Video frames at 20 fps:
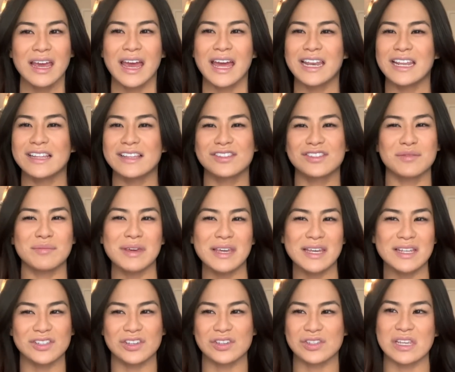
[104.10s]
And to me,
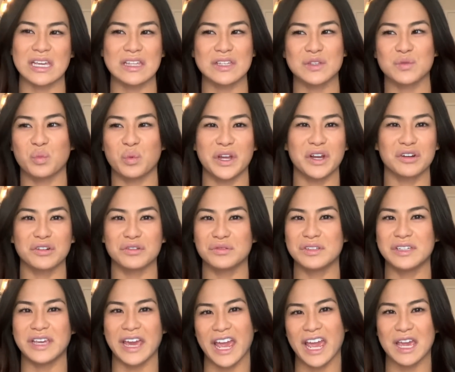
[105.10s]
it's just like this
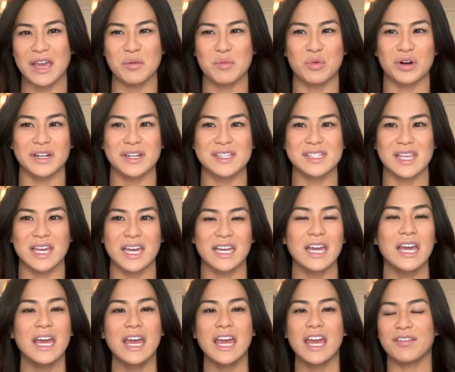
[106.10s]
weird game where it's like,